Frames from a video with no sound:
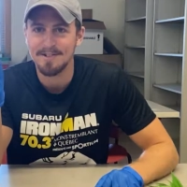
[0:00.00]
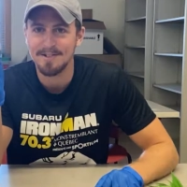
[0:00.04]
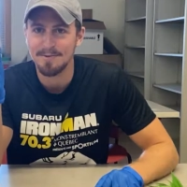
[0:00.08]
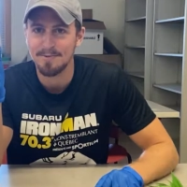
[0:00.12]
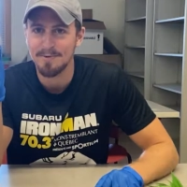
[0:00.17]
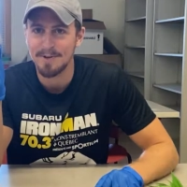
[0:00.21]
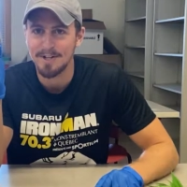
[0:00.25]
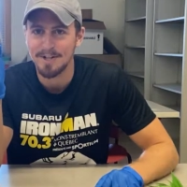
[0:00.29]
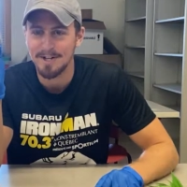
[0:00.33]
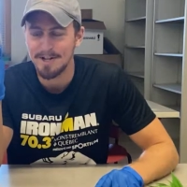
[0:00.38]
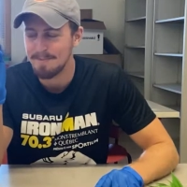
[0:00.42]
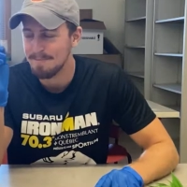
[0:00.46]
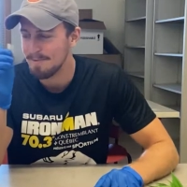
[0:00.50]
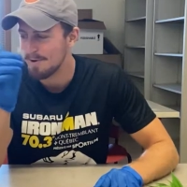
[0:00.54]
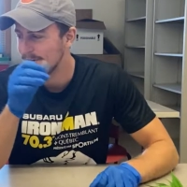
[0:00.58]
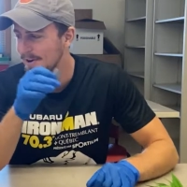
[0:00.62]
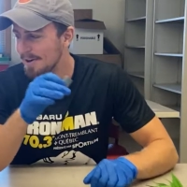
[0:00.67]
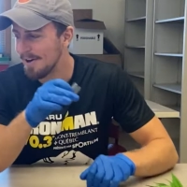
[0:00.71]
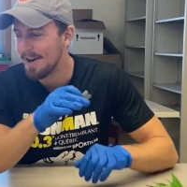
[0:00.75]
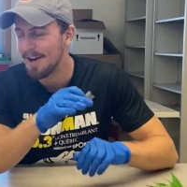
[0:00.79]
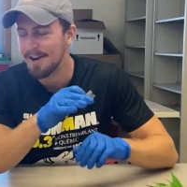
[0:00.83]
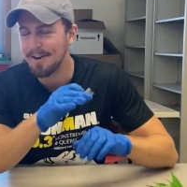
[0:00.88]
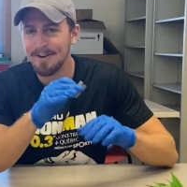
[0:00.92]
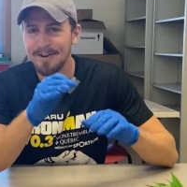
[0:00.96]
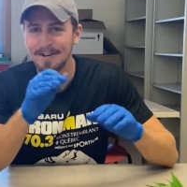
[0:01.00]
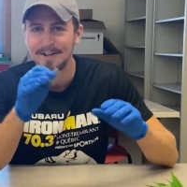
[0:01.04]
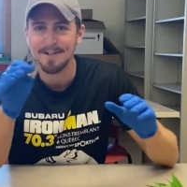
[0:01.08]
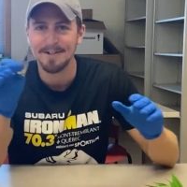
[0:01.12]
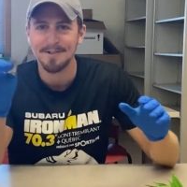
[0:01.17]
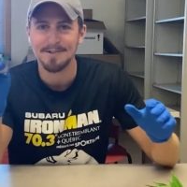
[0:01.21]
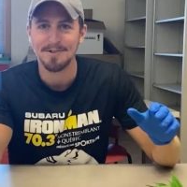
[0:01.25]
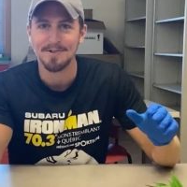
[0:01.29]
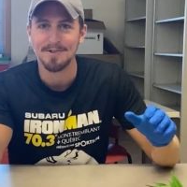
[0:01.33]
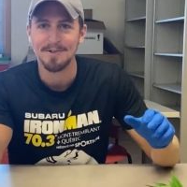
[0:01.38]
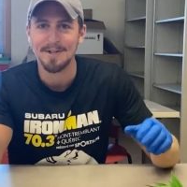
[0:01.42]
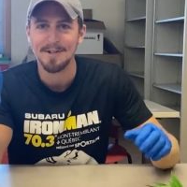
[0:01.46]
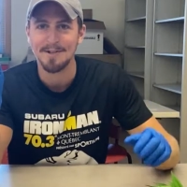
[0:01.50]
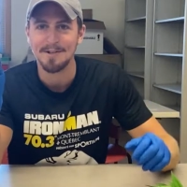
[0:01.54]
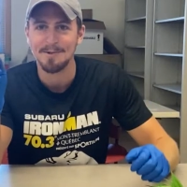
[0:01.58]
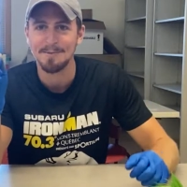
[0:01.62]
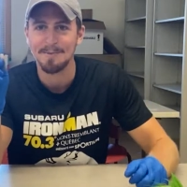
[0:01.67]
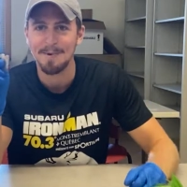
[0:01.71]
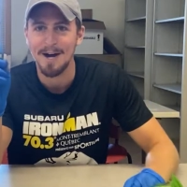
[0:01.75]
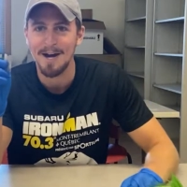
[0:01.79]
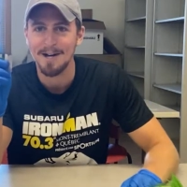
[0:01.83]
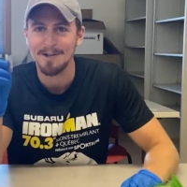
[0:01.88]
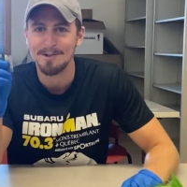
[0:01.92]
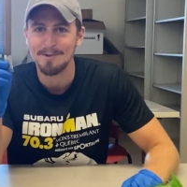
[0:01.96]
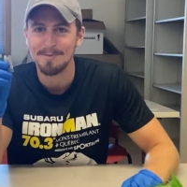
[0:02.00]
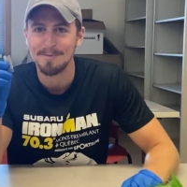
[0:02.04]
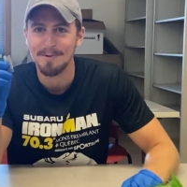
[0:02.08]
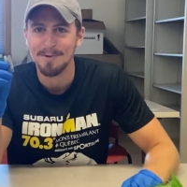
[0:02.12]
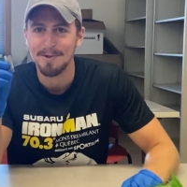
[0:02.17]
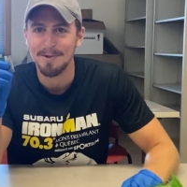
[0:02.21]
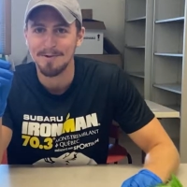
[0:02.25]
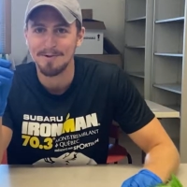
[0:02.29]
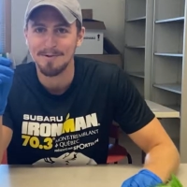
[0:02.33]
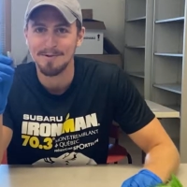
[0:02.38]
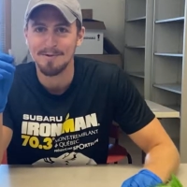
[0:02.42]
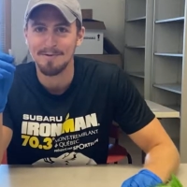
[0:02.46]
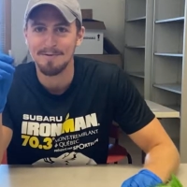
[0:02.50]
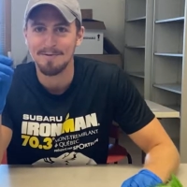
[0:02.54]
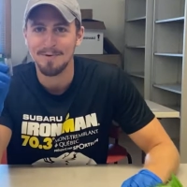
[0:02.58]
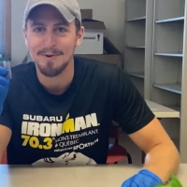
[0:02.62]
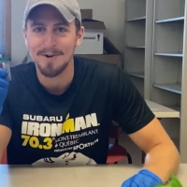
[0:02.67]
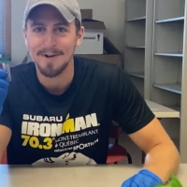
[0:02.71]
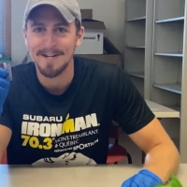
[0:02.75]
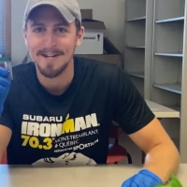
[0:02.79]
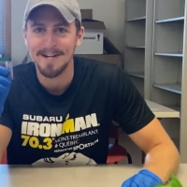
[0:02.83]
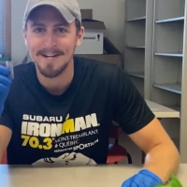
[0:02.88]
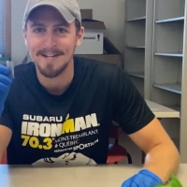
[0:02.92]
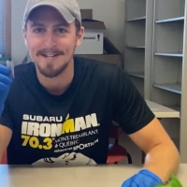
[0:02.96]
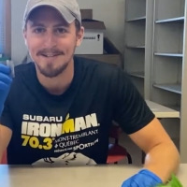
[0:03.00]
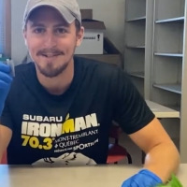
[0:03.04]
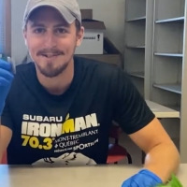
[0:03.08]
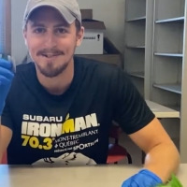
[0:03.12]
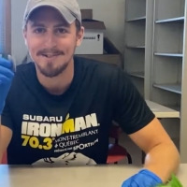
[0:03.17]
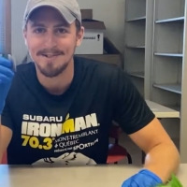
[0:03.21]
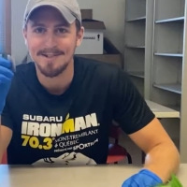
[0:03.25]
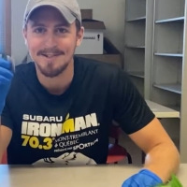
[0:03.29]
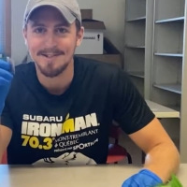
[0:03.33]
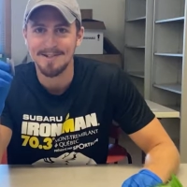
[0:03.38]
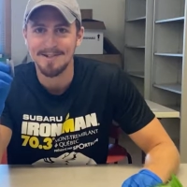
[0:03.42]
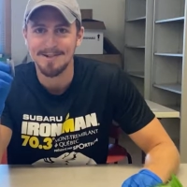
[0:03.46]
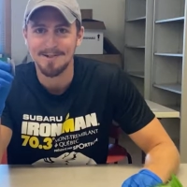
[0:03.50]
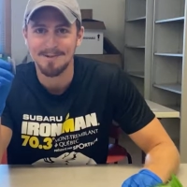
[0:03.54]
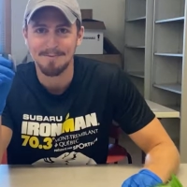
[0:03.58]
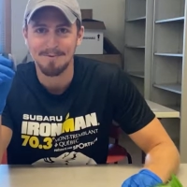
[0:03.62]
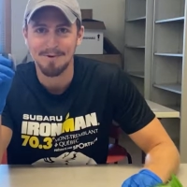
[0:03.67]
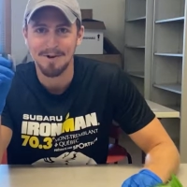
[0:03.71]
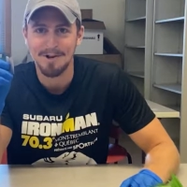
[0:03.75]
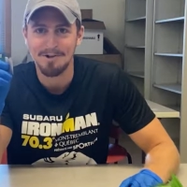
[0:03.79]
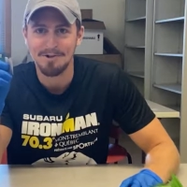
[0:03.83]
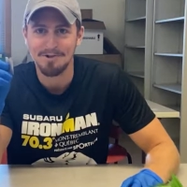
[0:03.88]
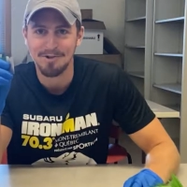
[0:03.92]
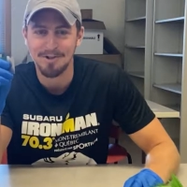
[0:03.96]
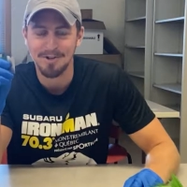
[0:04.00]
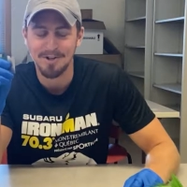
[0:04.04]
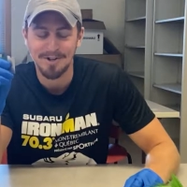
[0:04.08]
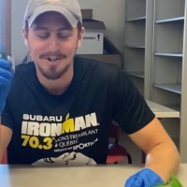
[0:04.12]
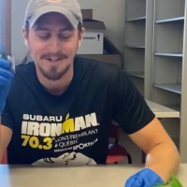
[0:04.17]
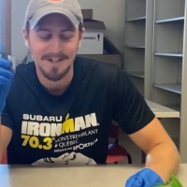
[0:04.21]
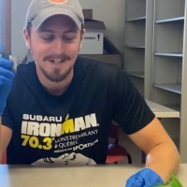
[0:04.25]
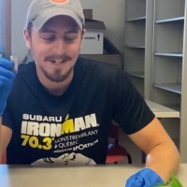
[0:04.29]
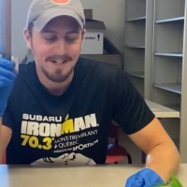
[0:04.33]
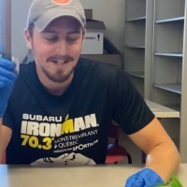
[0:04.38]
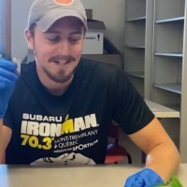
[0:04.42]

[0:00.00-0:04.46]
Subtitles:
We want to keep our area as clean as possible to avoid any disease, pressure,